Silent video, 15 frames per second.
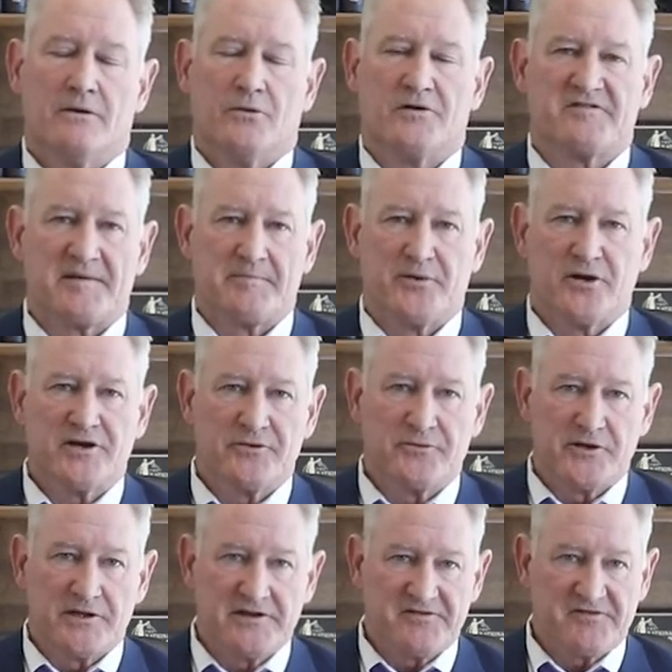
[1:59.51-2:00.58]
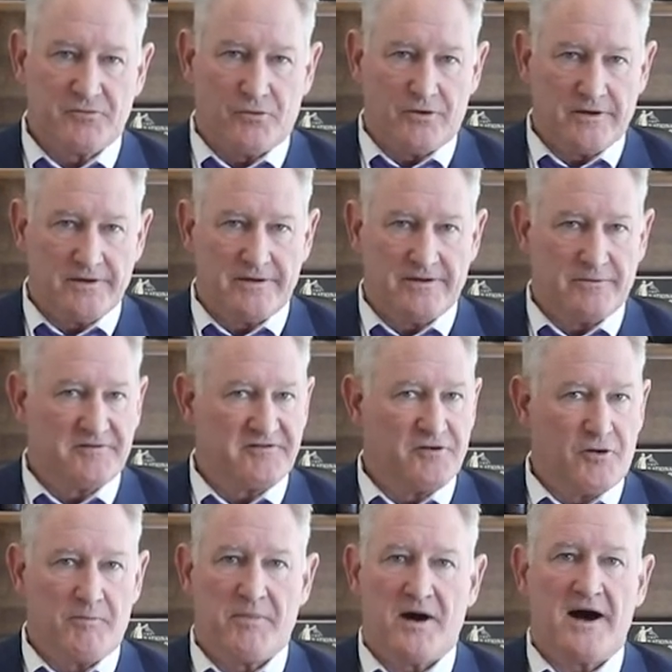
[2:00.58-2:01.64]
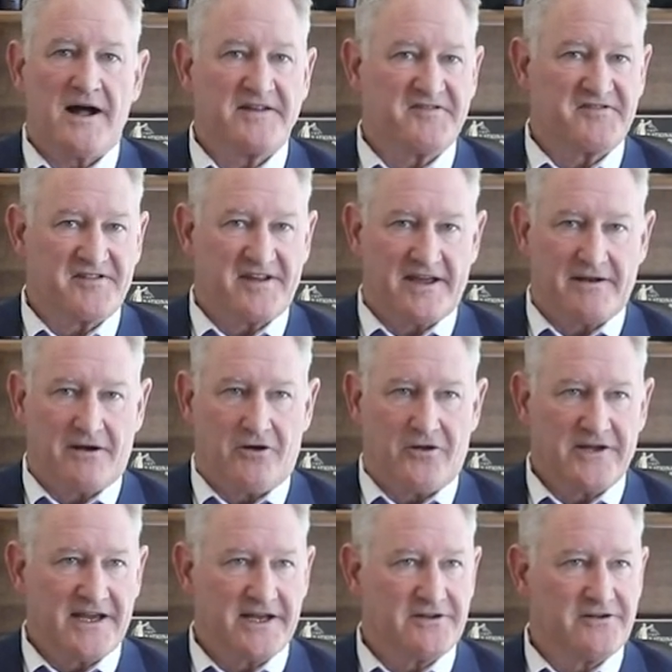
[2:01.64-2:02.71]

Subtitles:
was a book and release warrant. There was no bond set. All he had